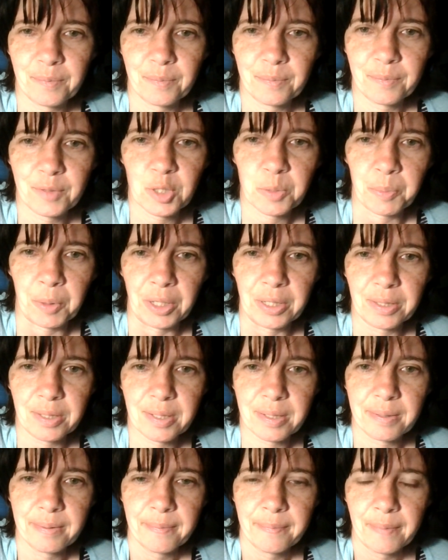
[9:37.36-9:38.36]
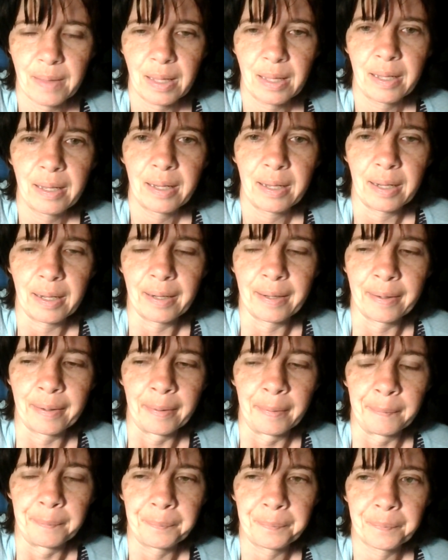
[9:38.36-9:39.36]
sprints.
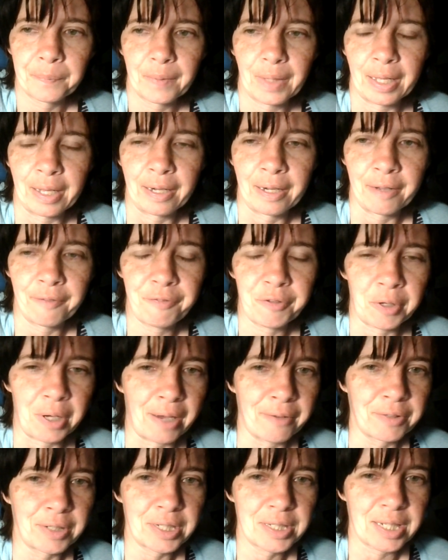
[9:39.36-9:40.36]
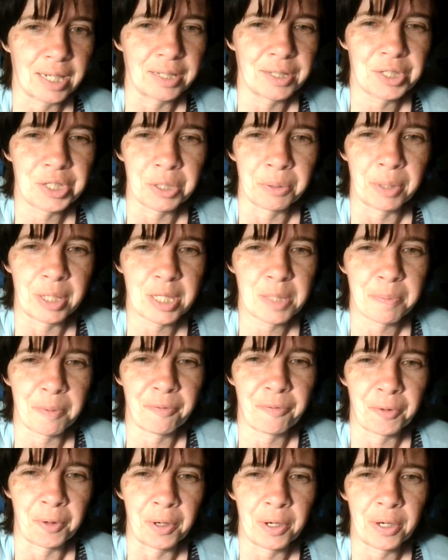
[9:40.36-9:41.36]
And if you haven't done Dewey's
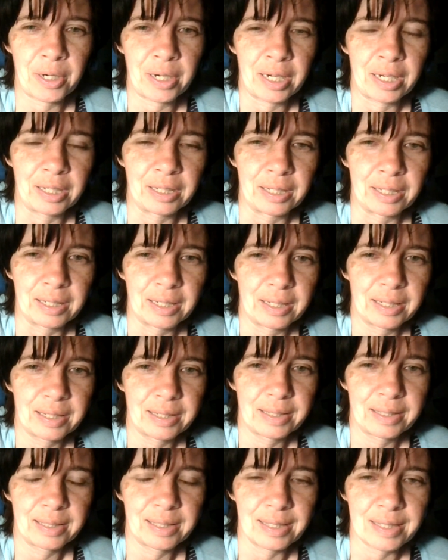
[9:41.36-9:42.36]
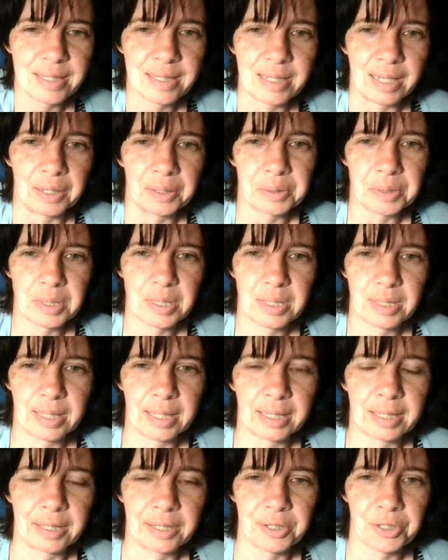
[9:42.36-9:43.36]
before, and this sounds
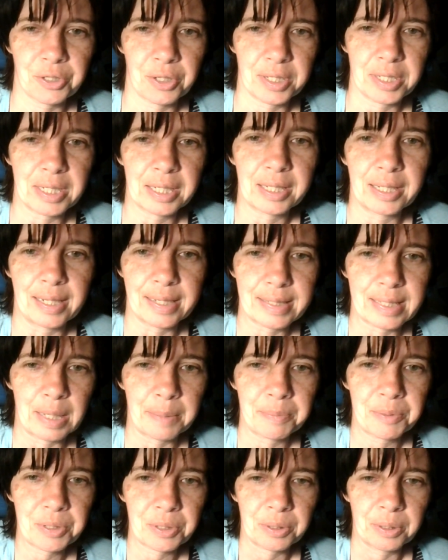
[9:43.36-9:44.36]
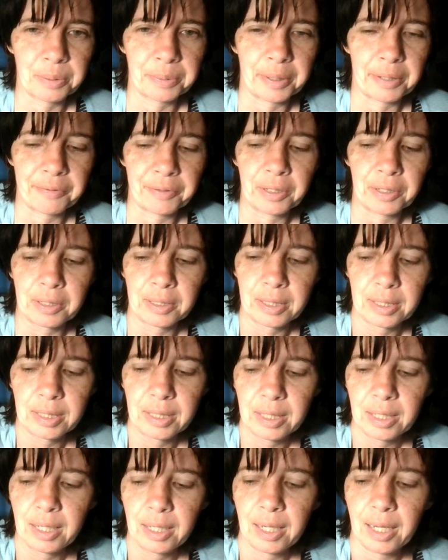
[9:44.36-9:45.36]
like an interesting concept or whatever,
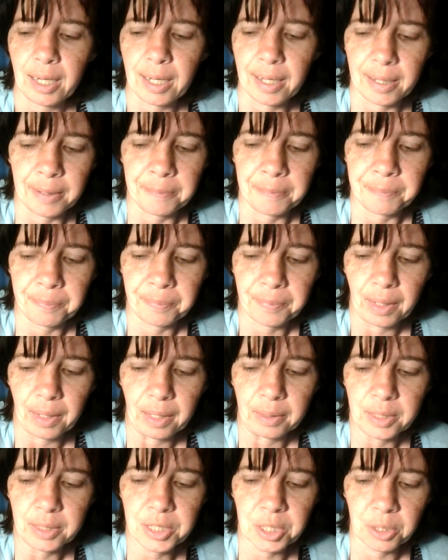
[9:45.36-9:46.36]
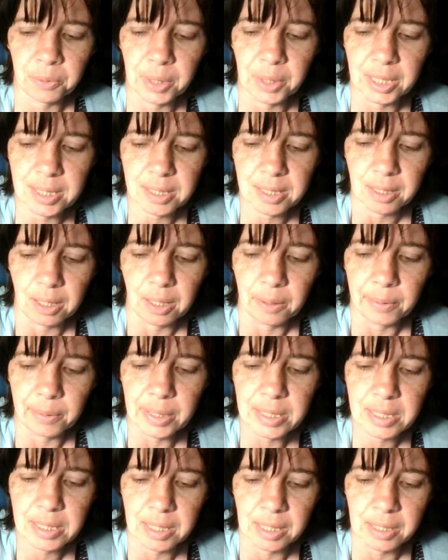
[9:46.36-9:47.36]
Dewey's
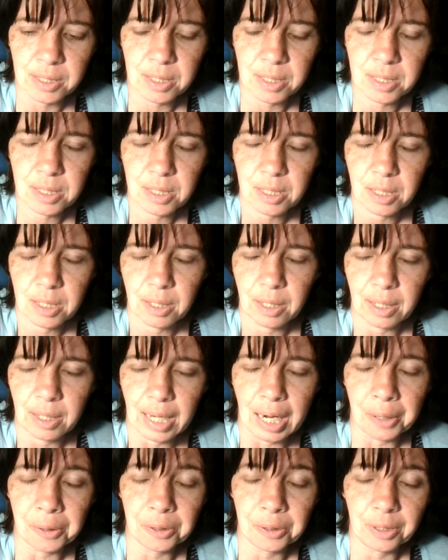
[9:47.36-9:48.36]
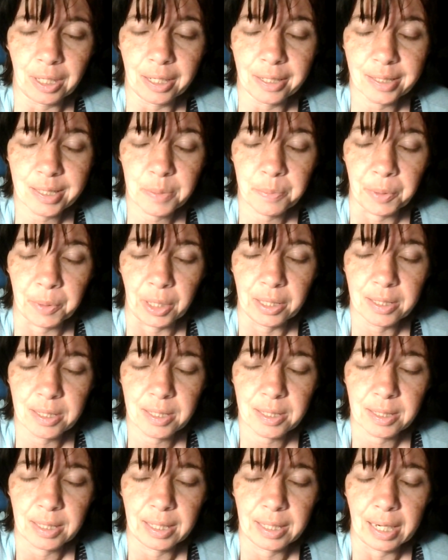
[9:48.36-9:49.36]
always does hour-long
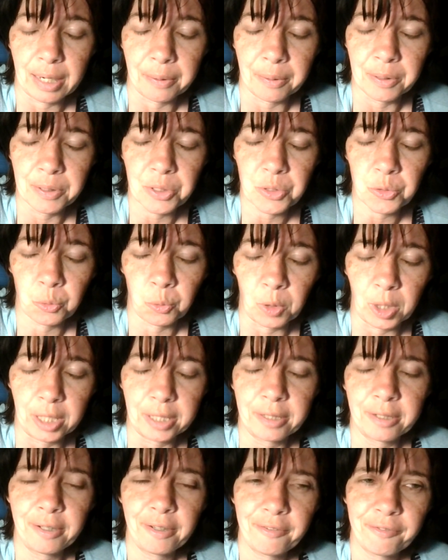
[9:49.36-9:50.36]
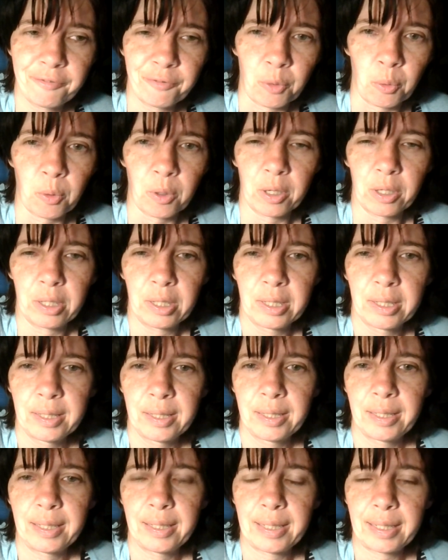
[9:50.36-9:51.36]
sprints in hours 1, 4,
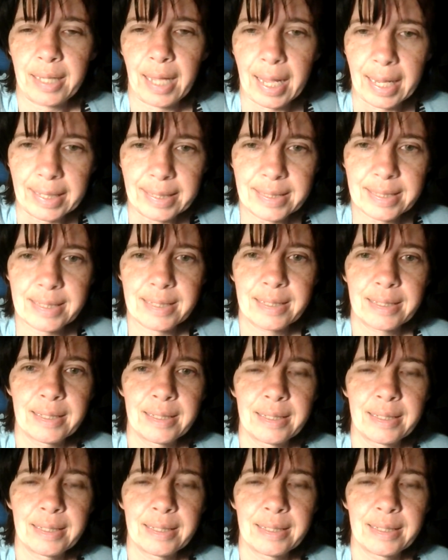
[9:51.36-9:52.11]
8,